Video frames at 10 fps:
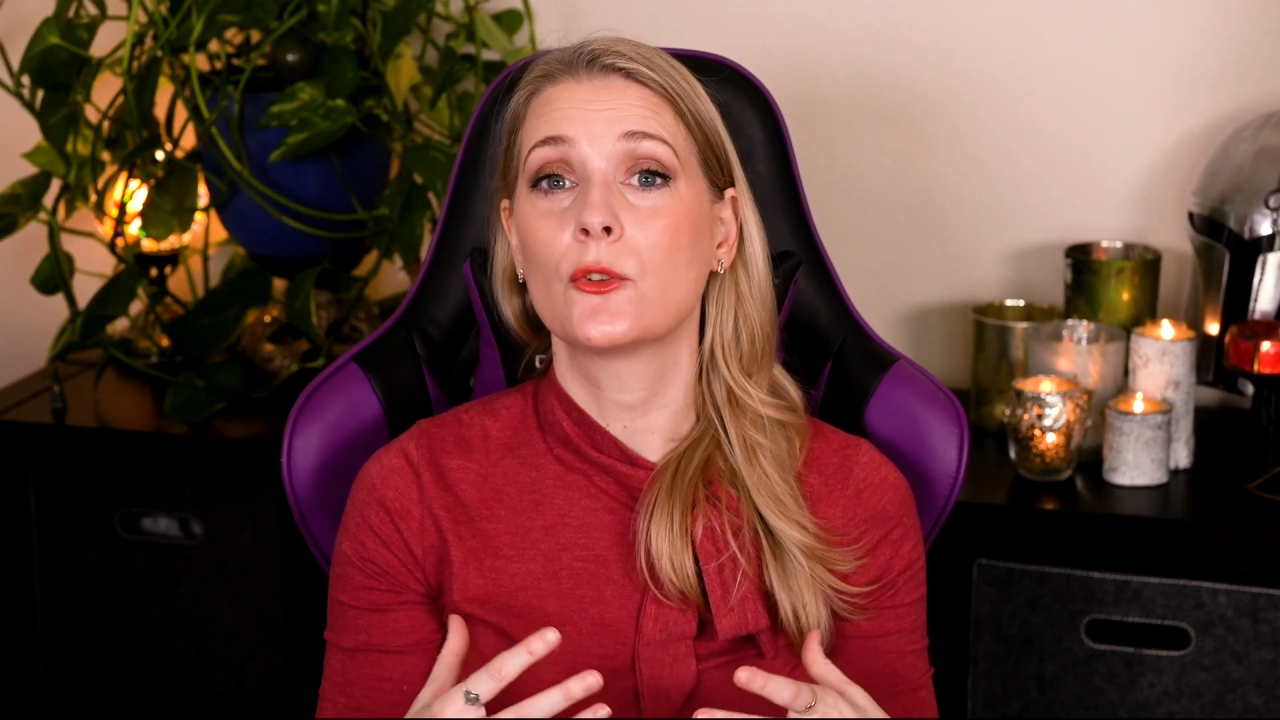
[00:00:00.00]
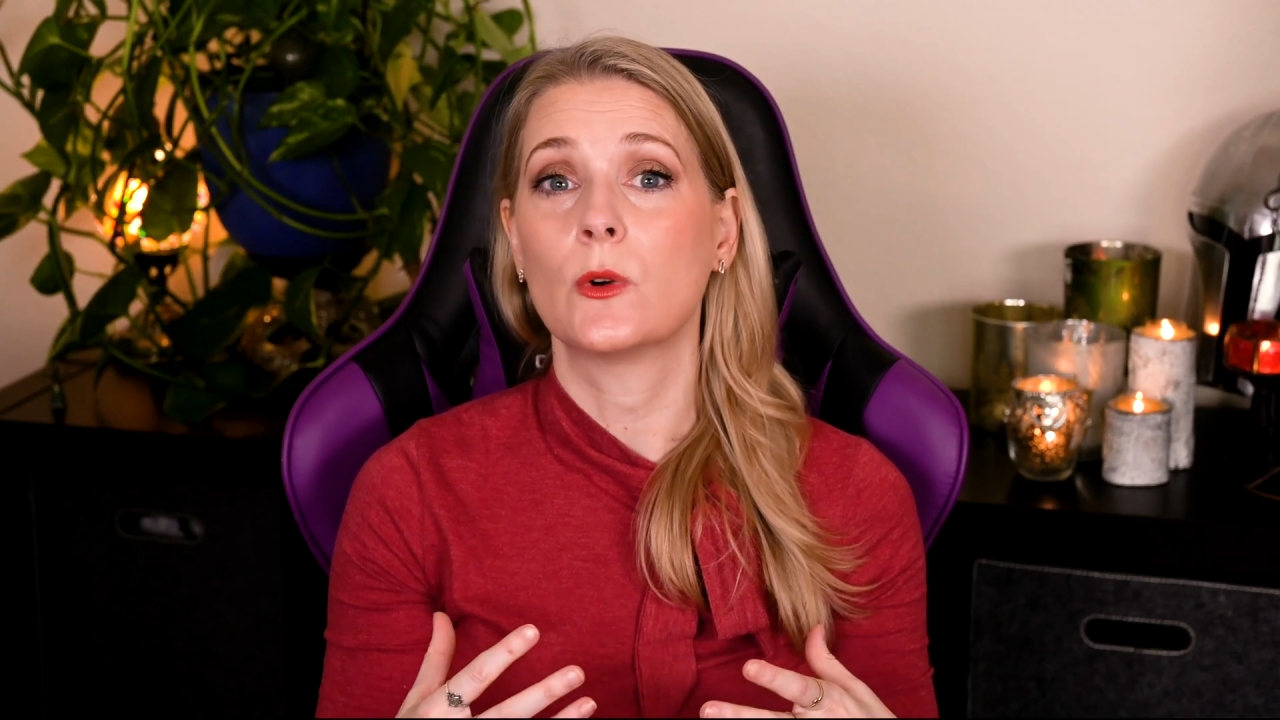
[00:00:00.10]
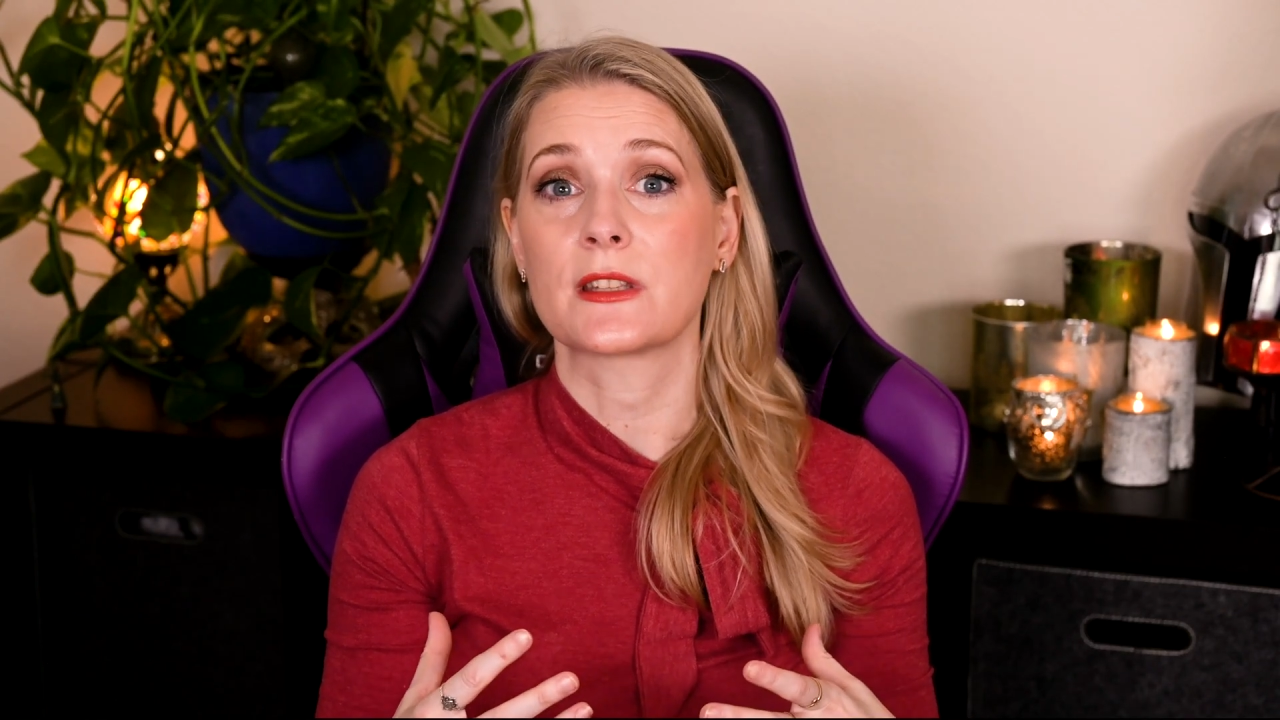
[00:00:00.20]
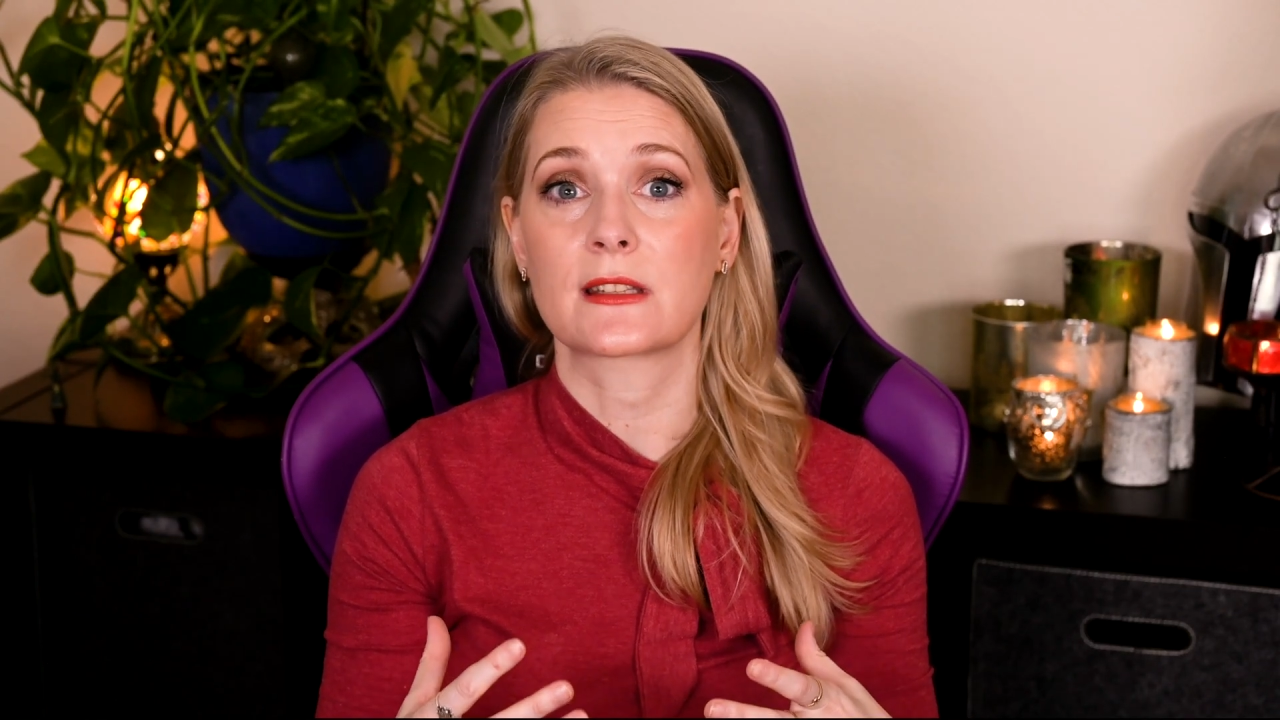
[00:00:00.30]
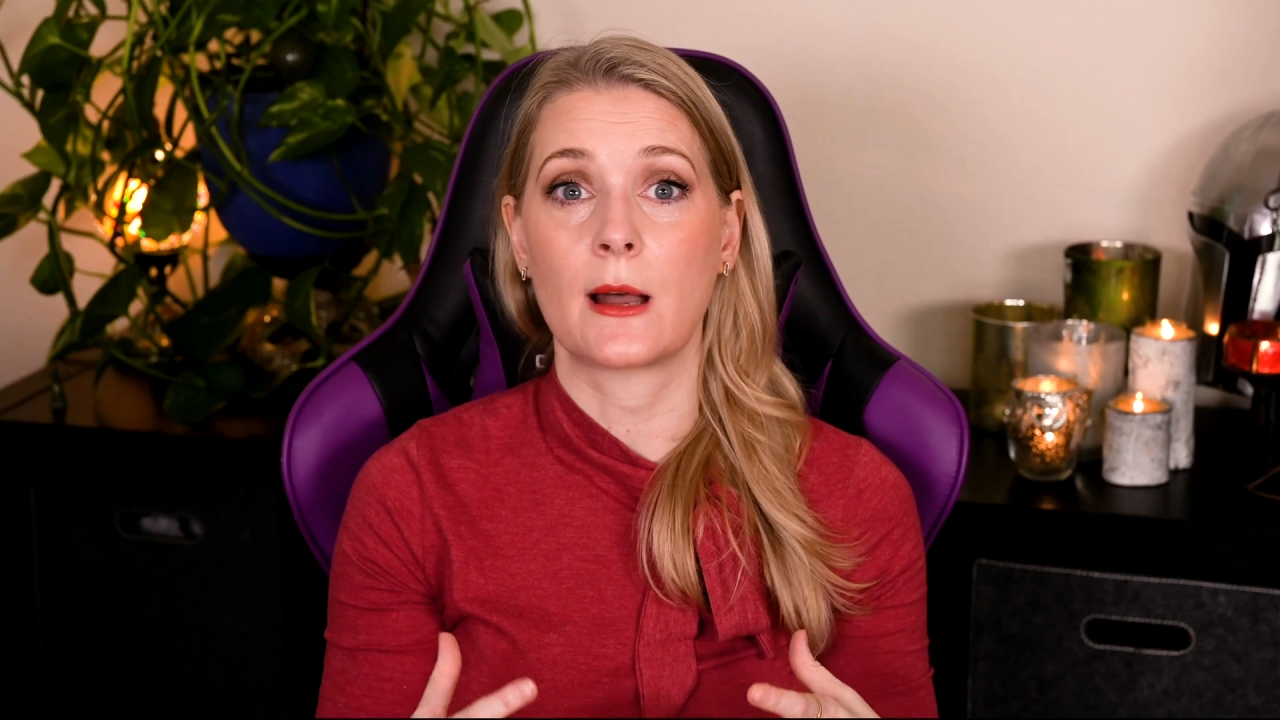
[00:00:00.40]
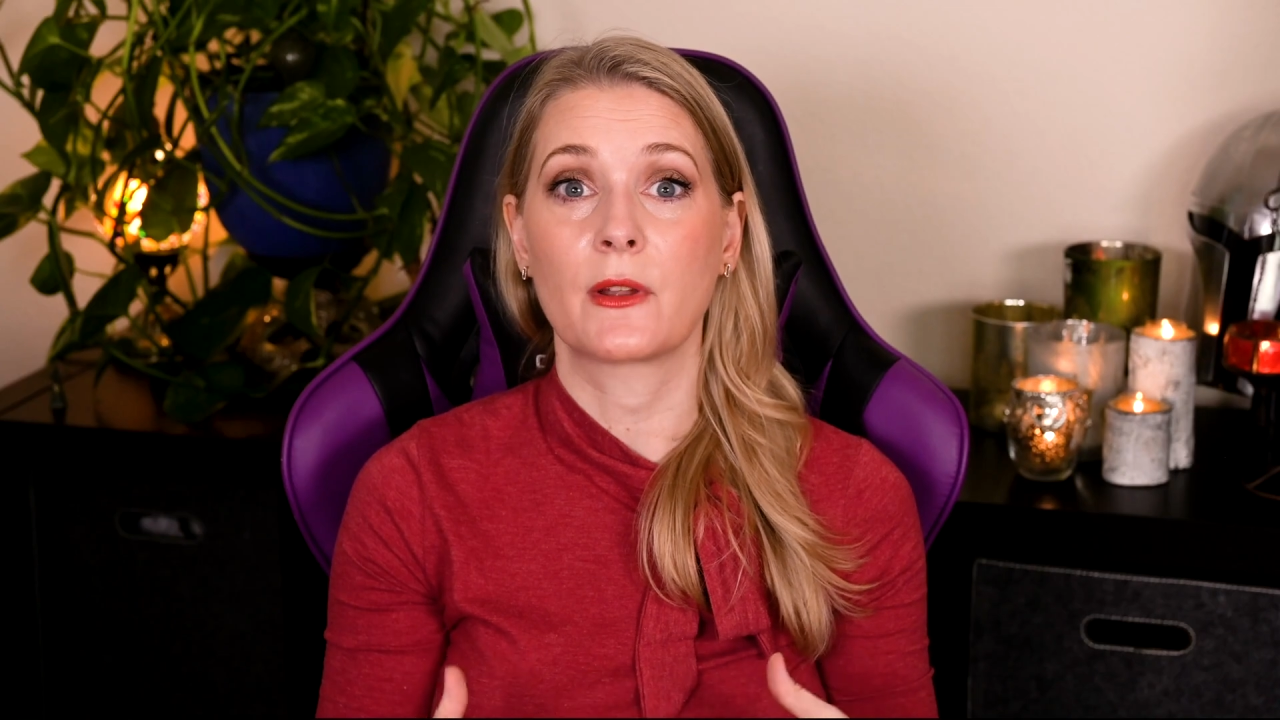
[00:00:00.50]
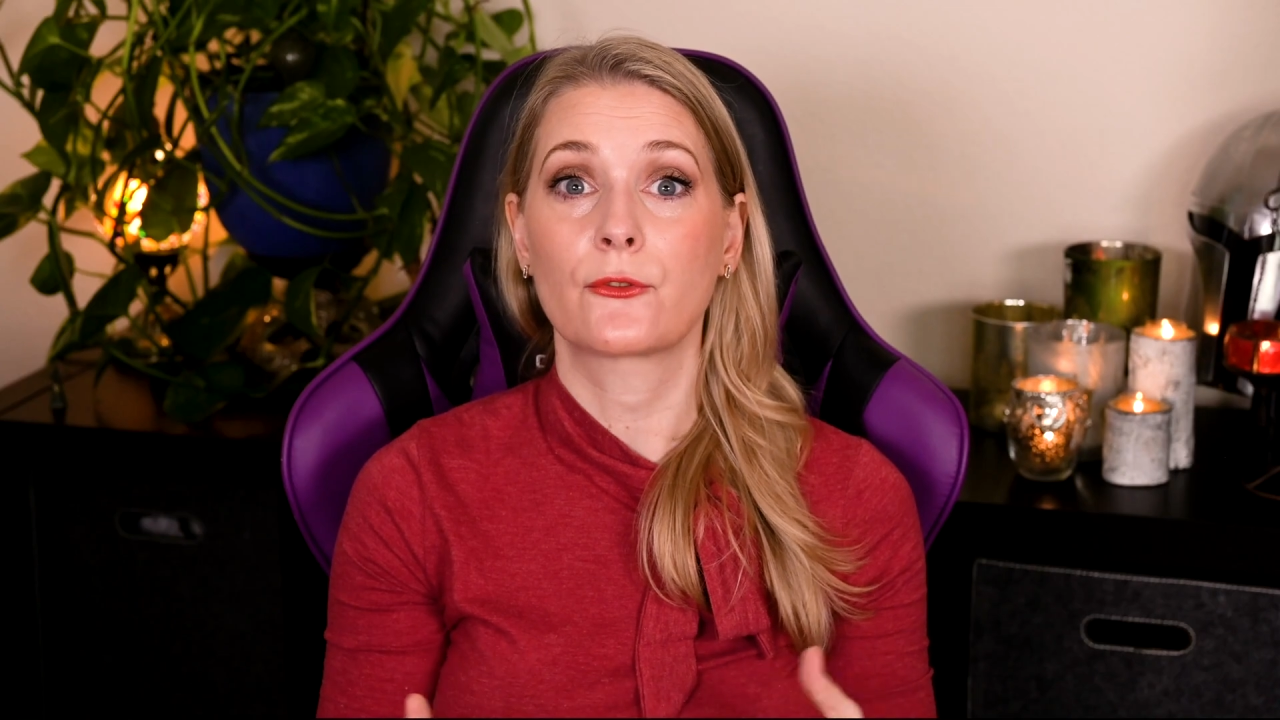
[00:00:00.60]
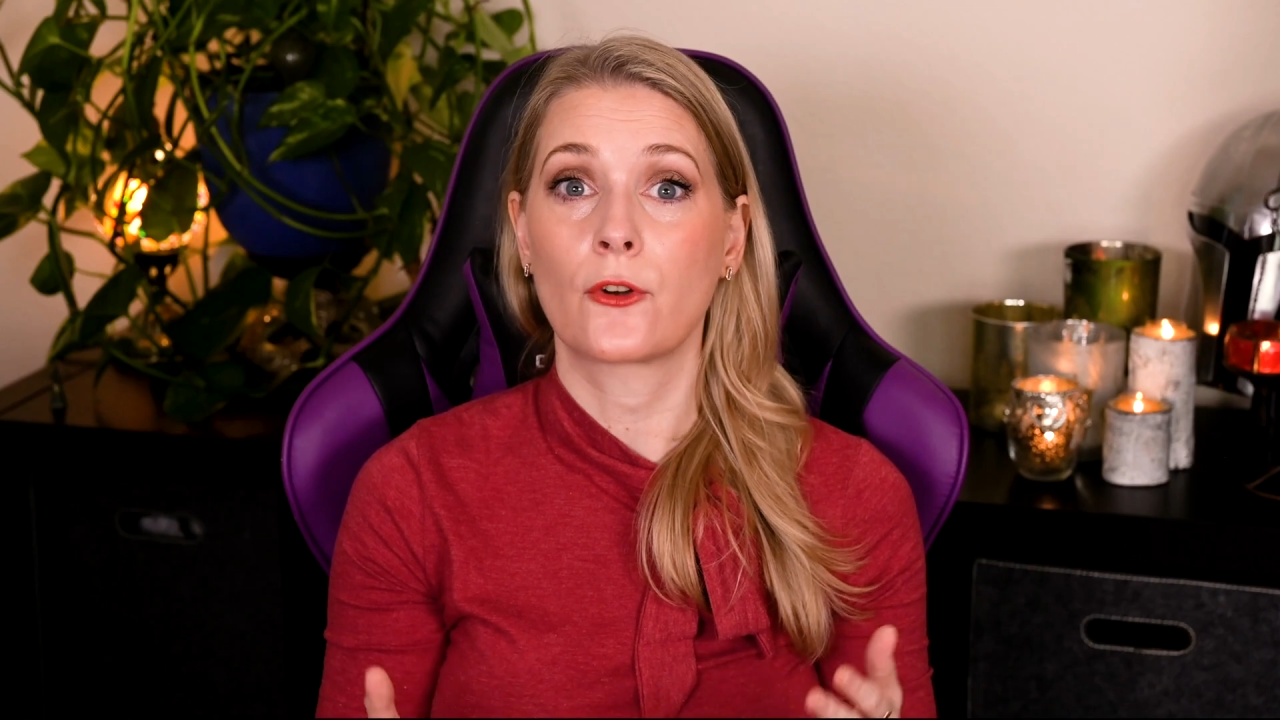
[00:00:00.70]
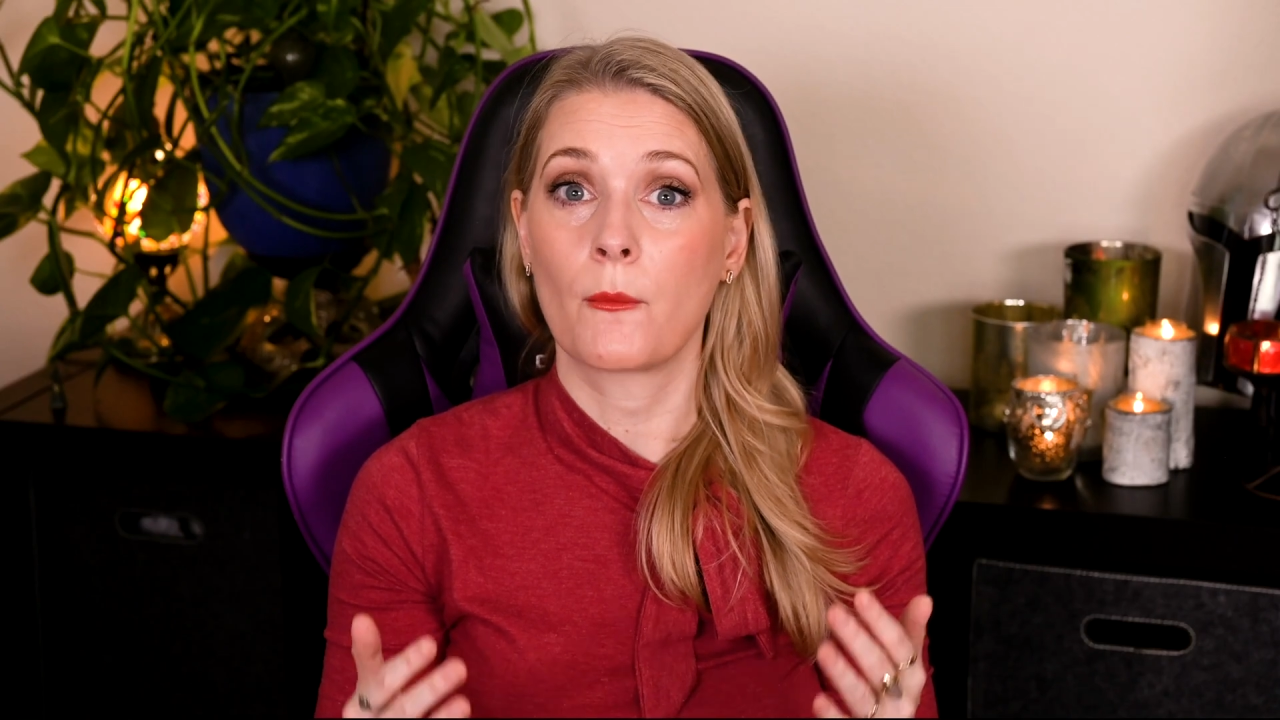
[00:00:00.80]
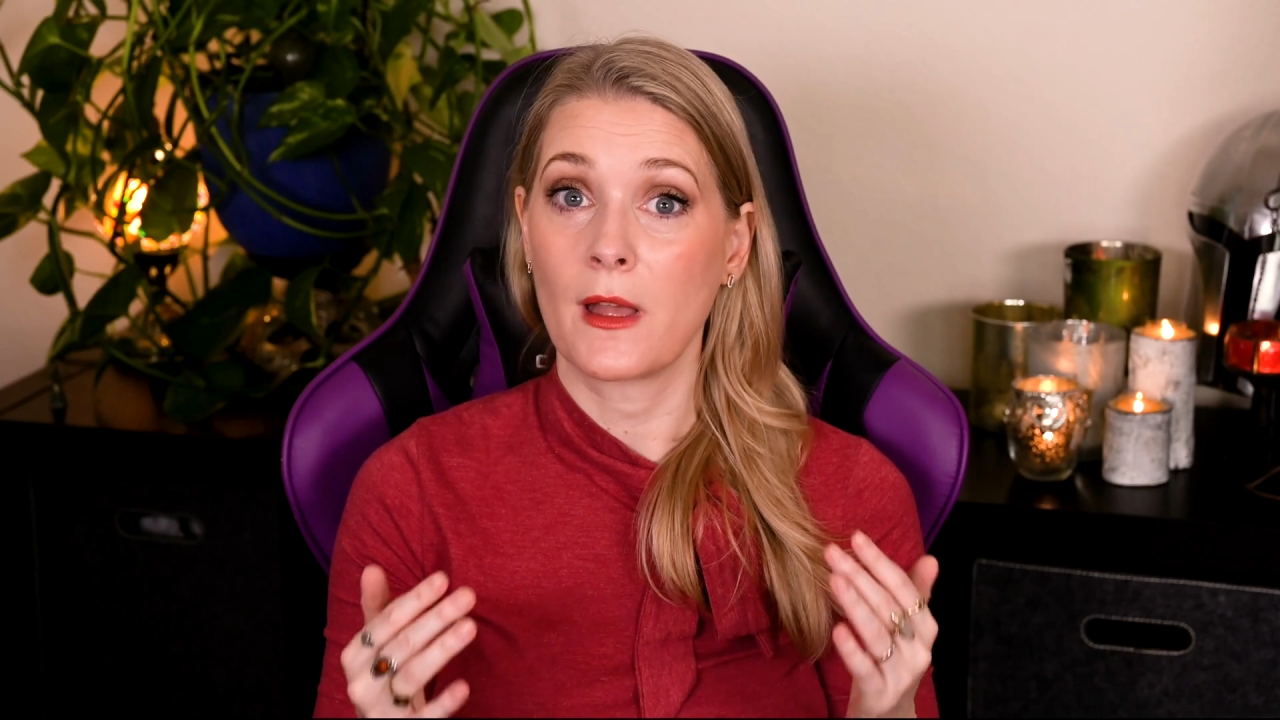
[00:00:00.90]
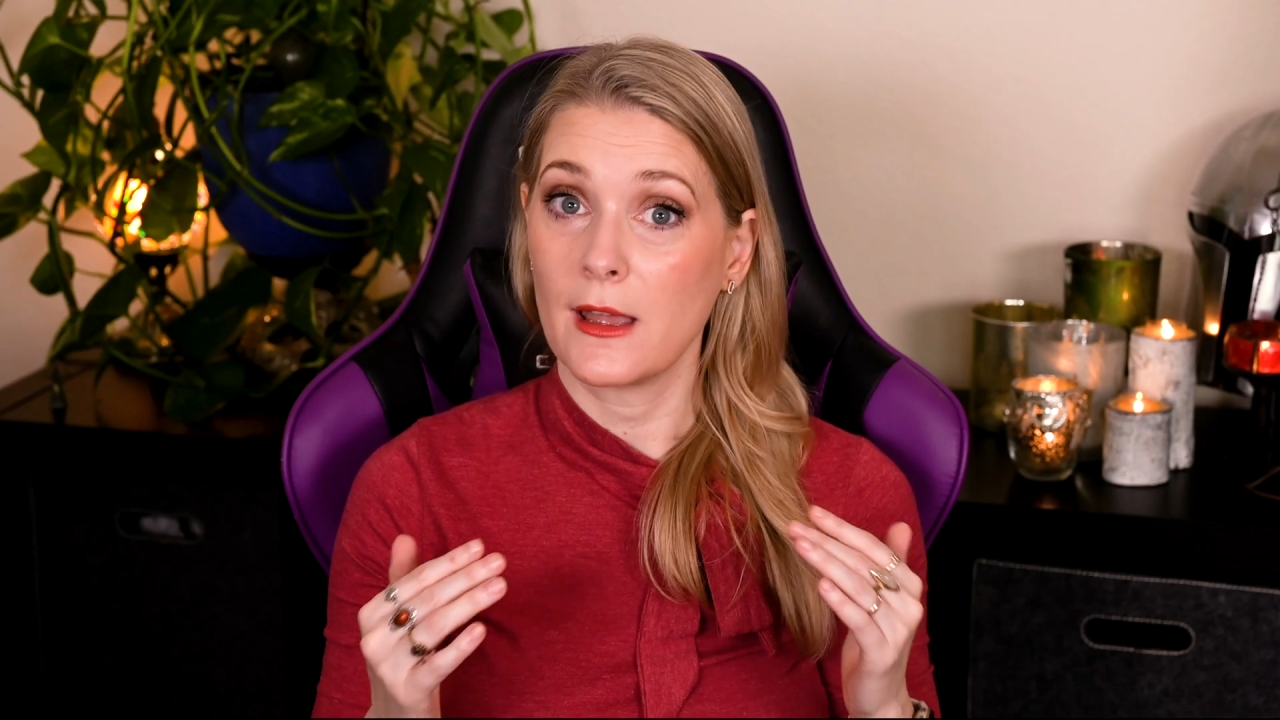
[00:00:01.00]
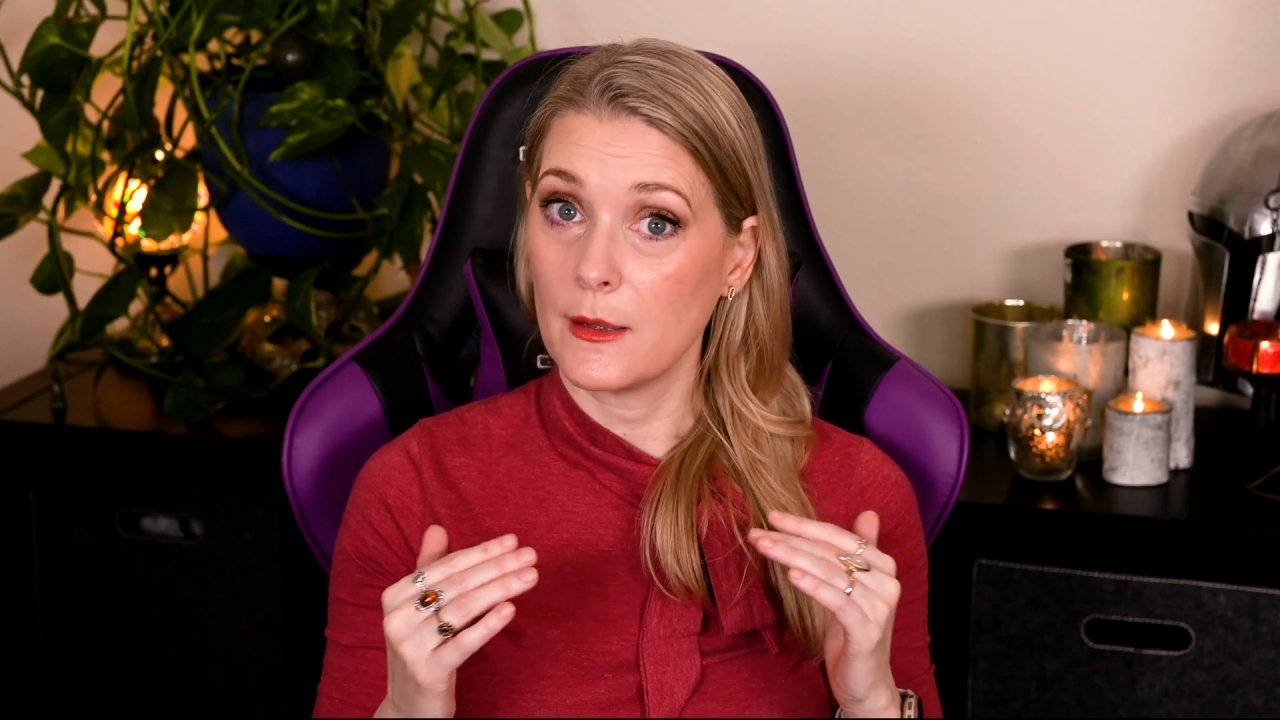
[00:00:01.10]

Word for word: ones coming from